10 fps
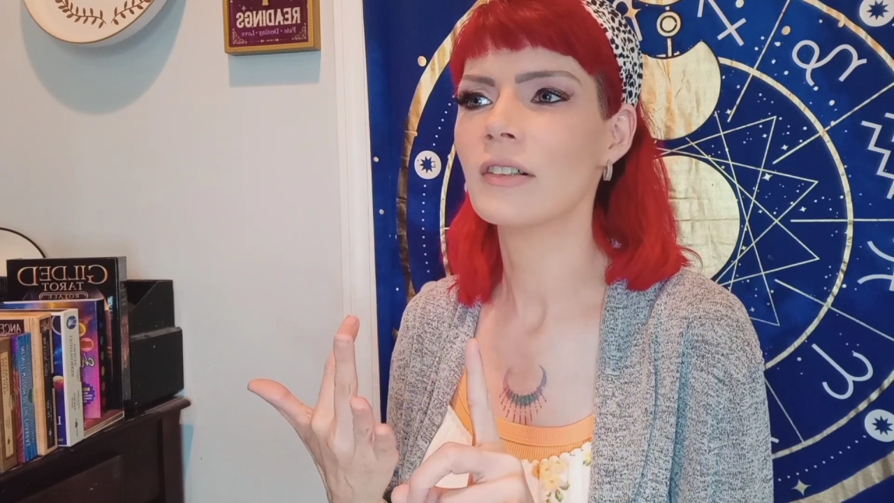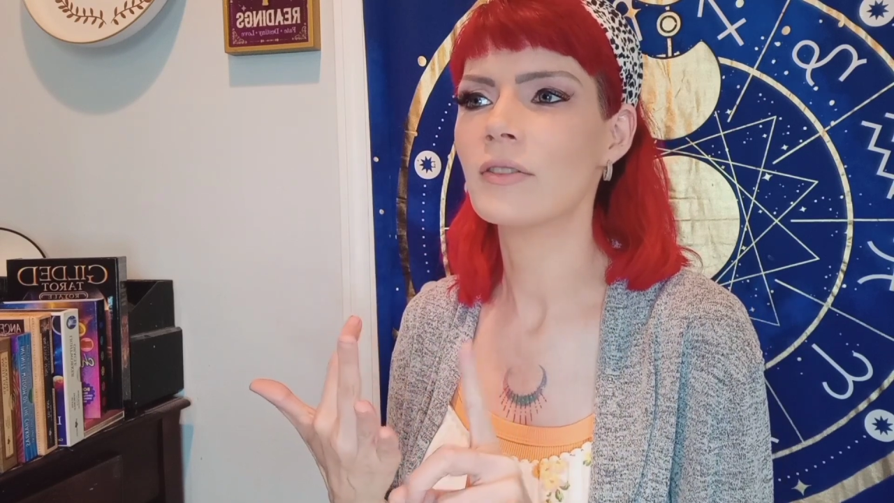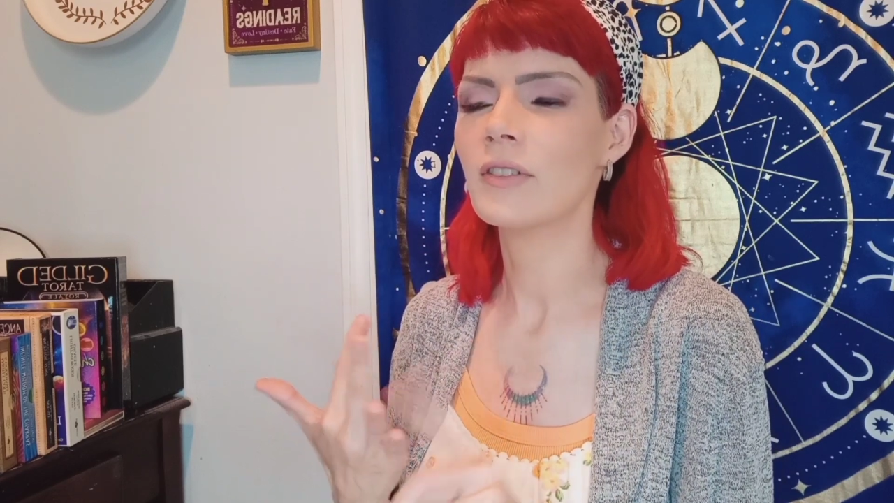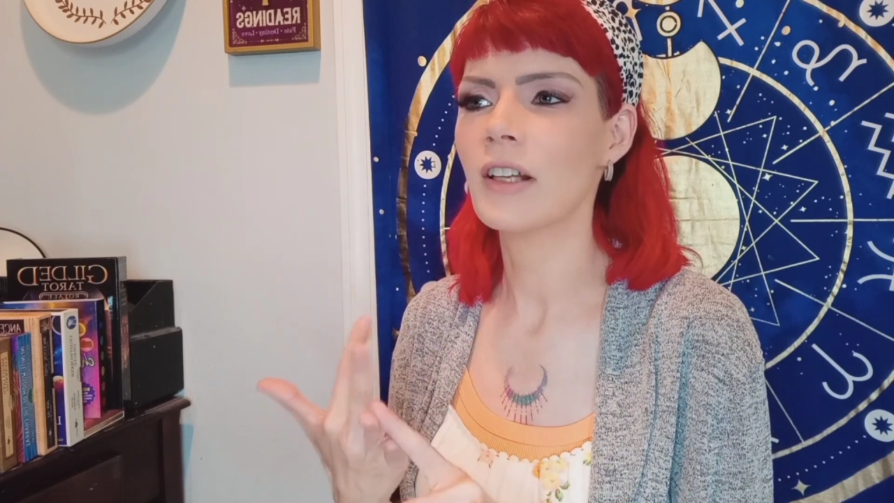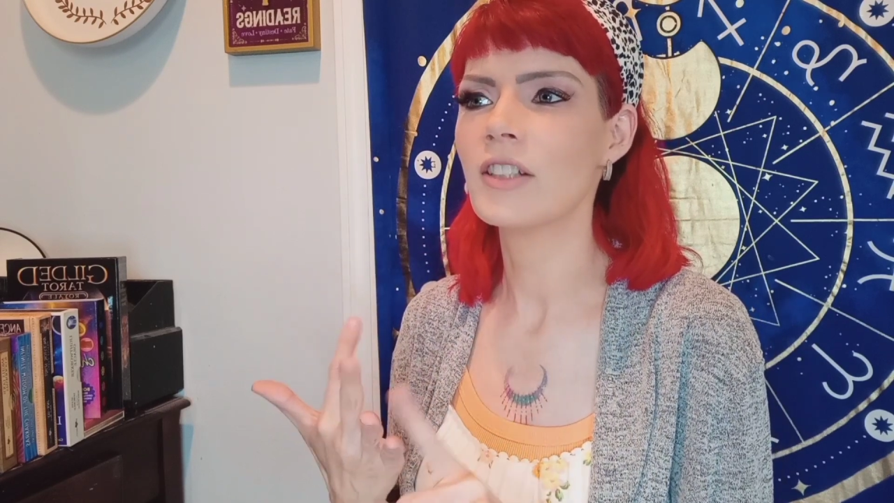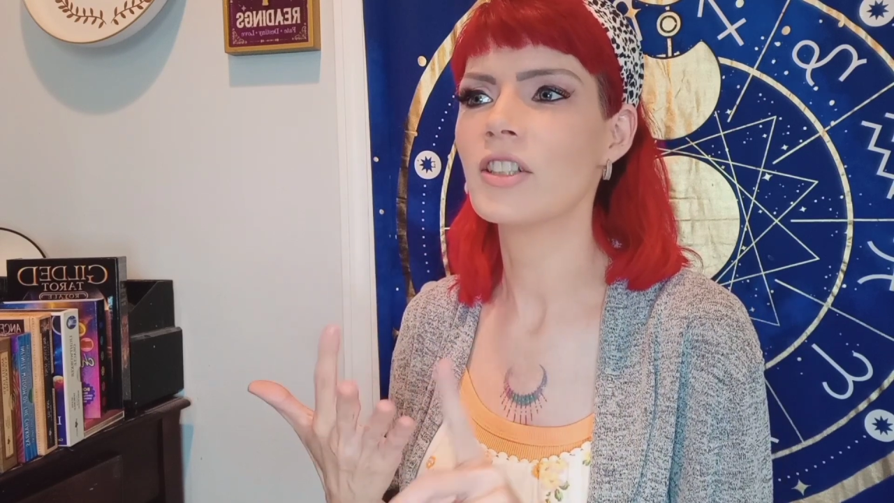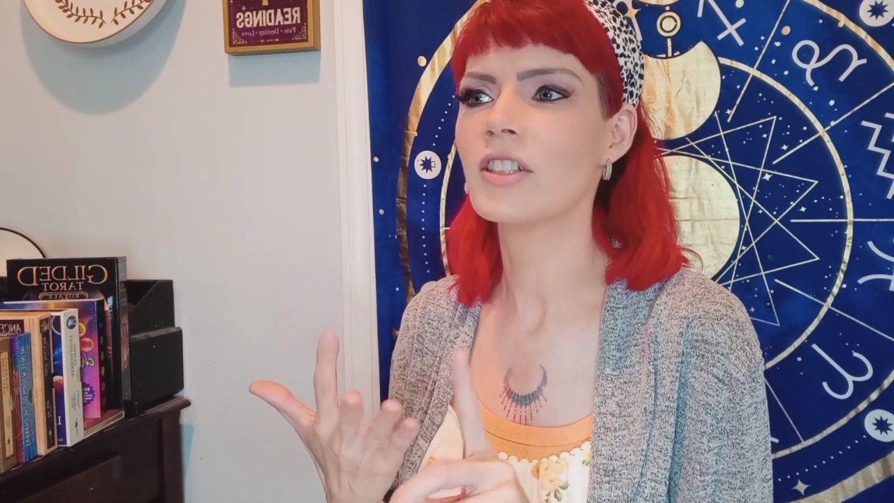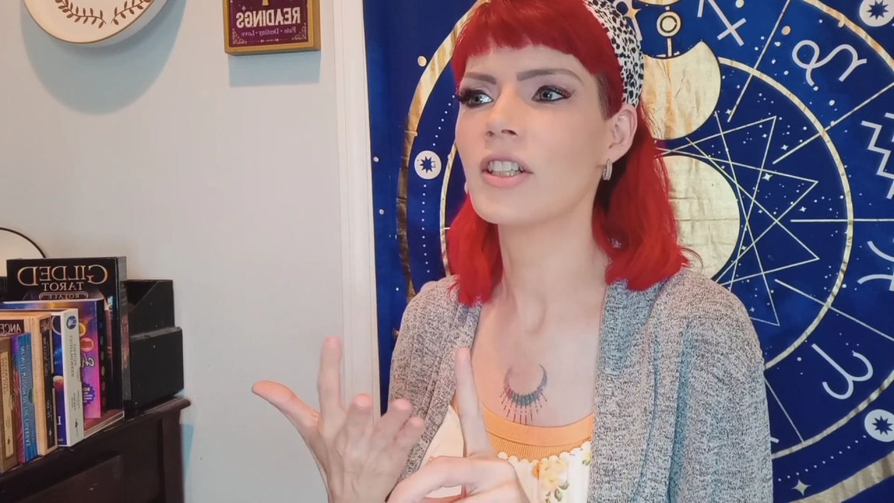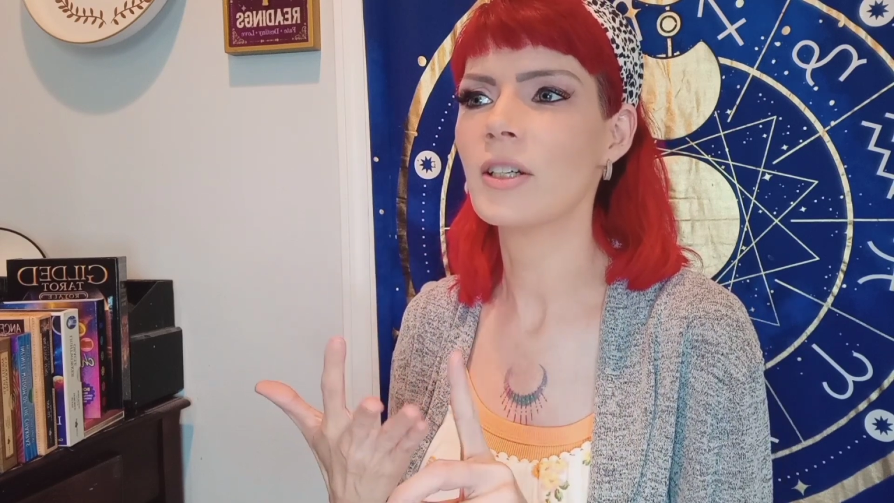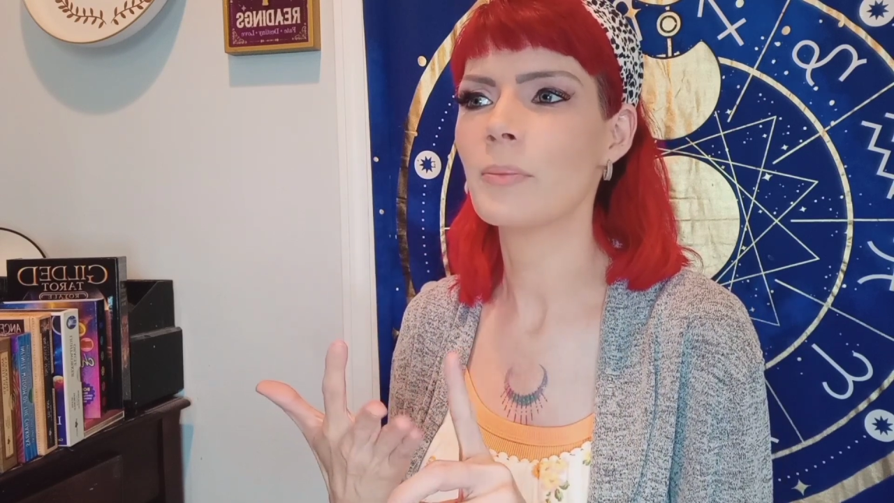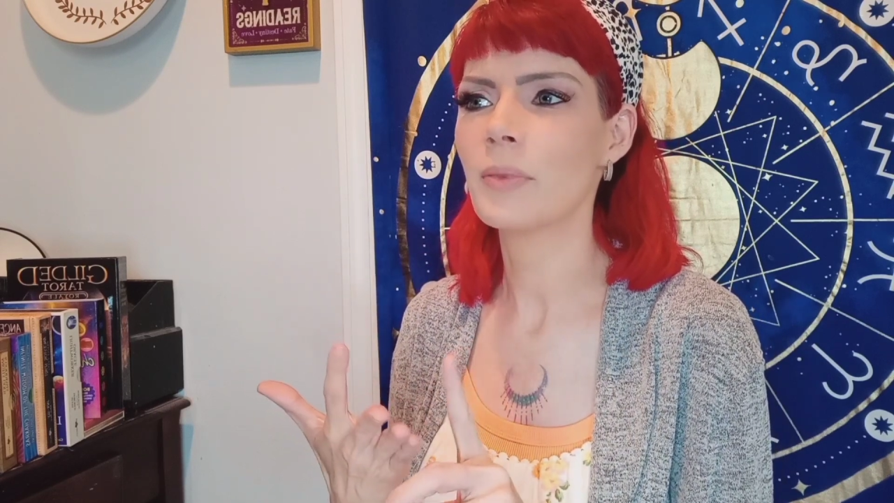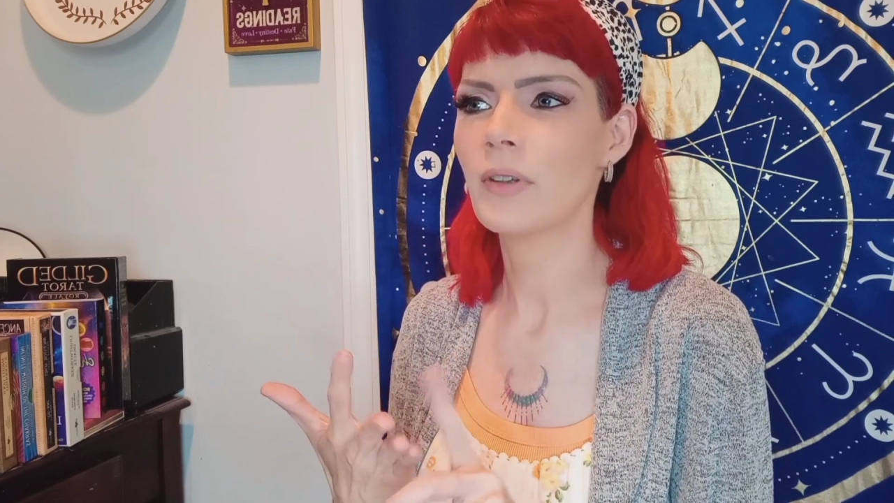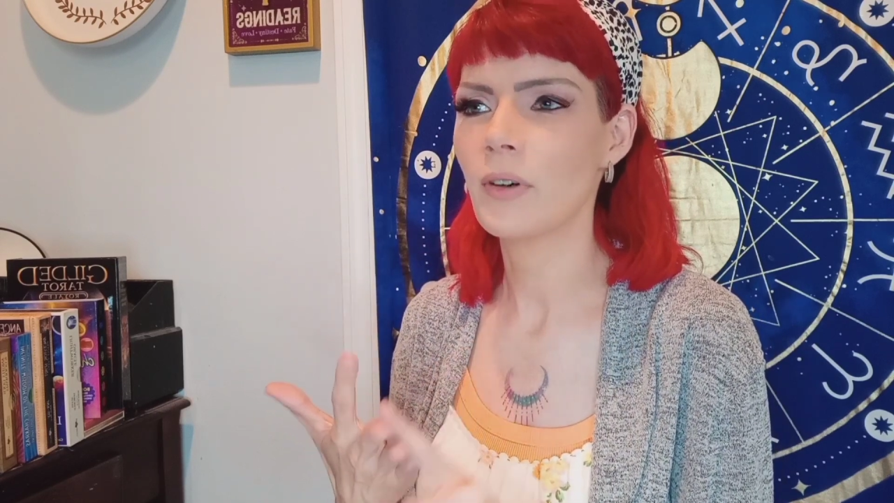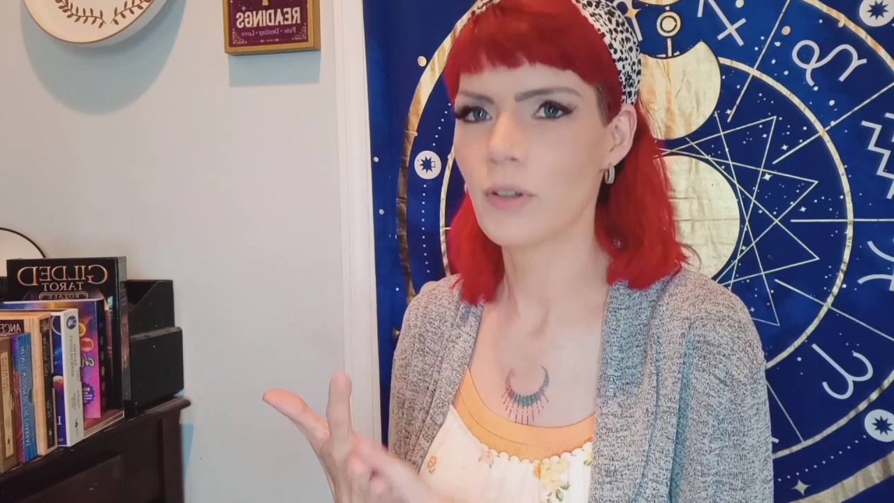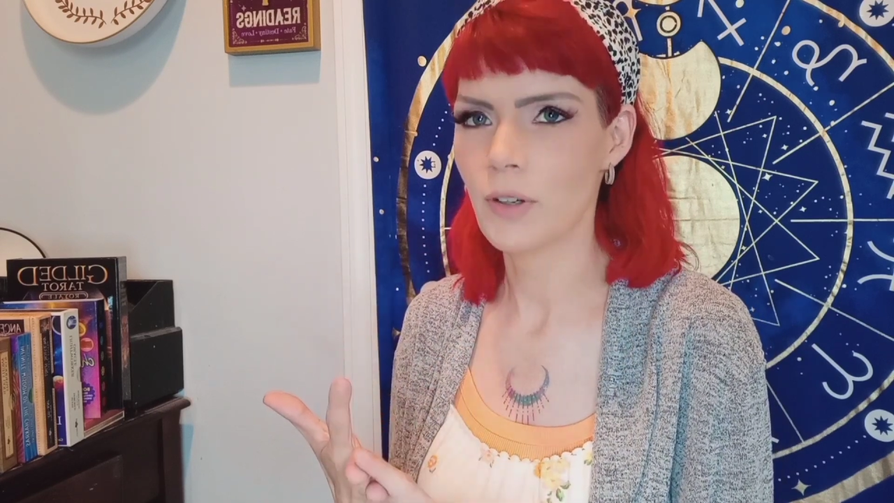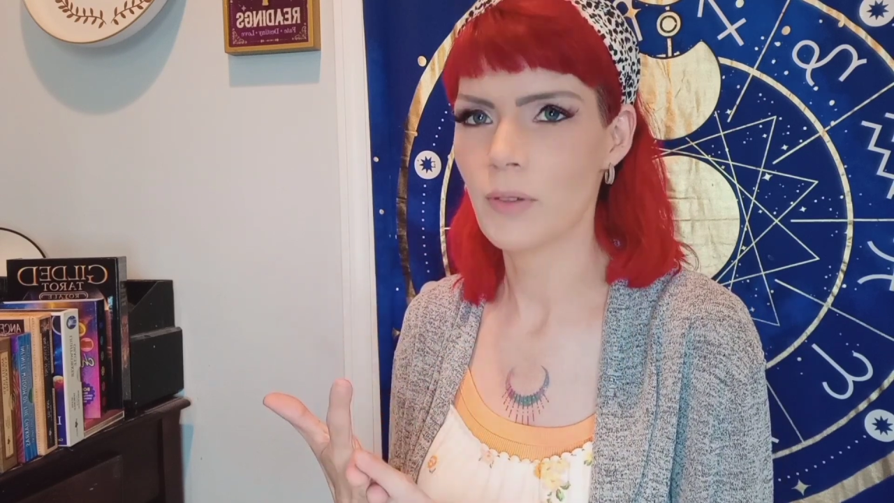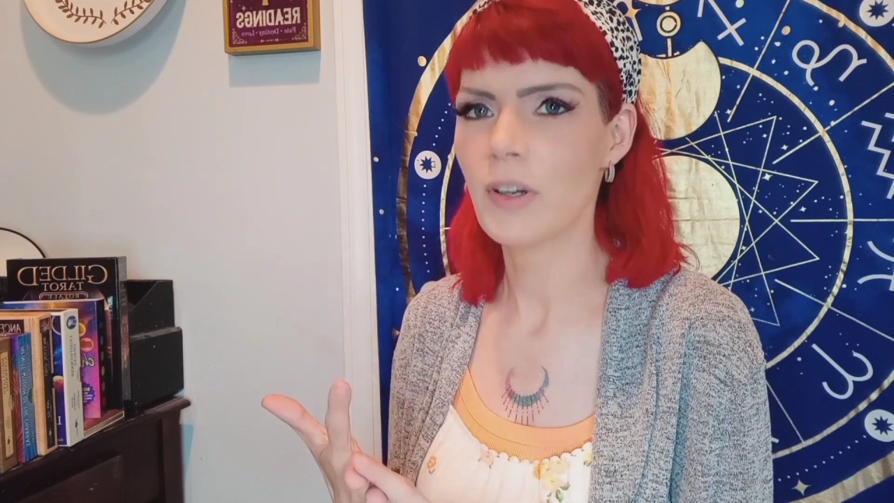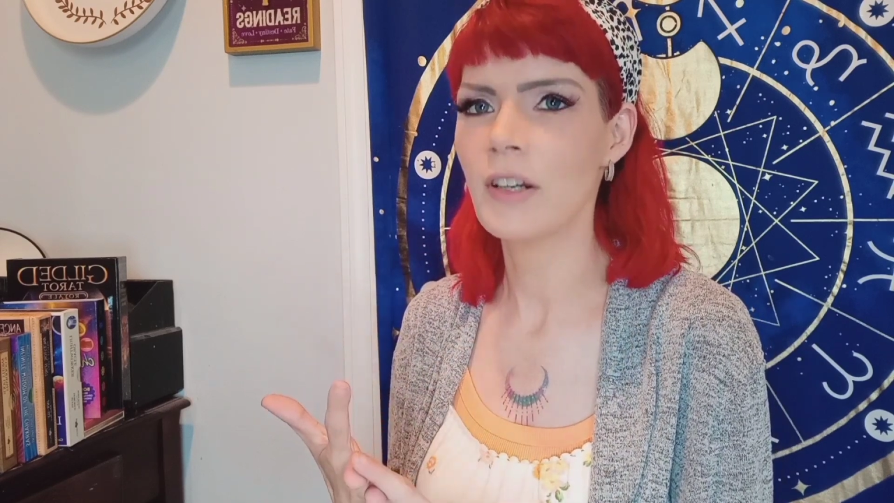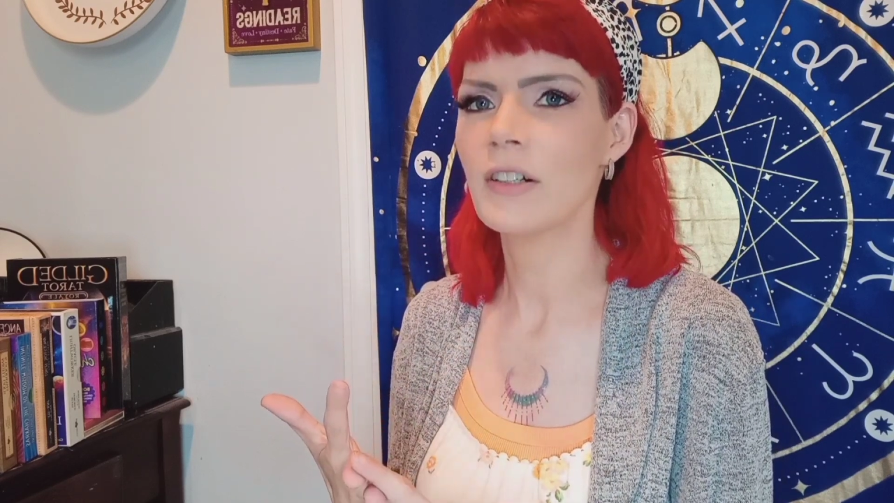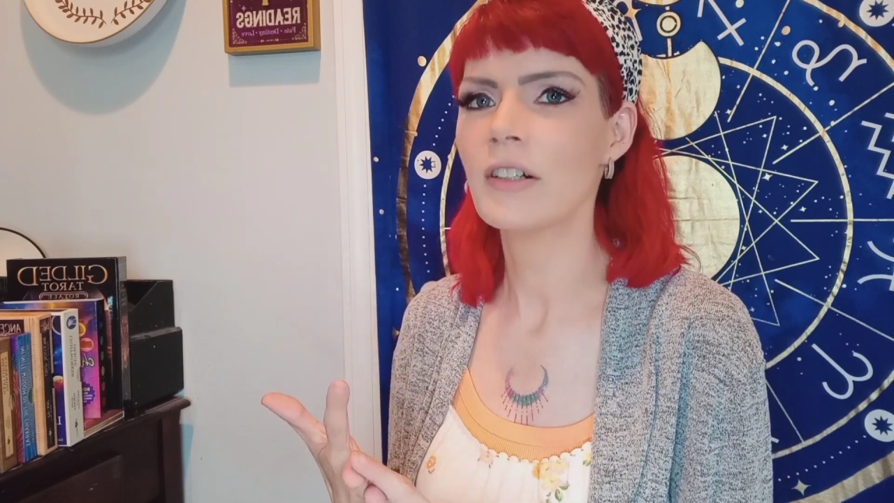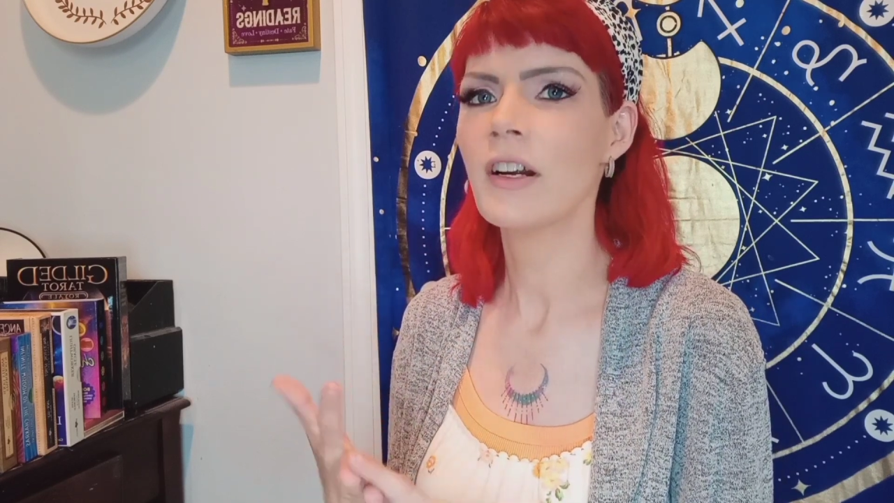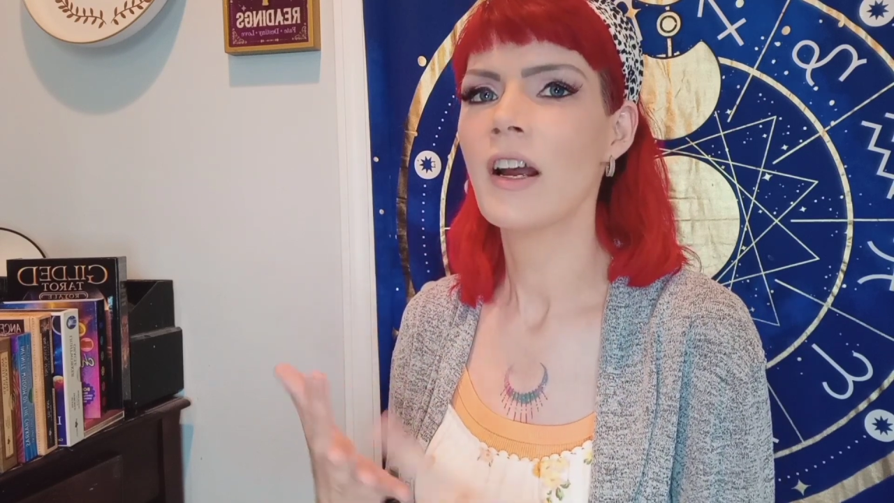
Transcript: relationship, or career.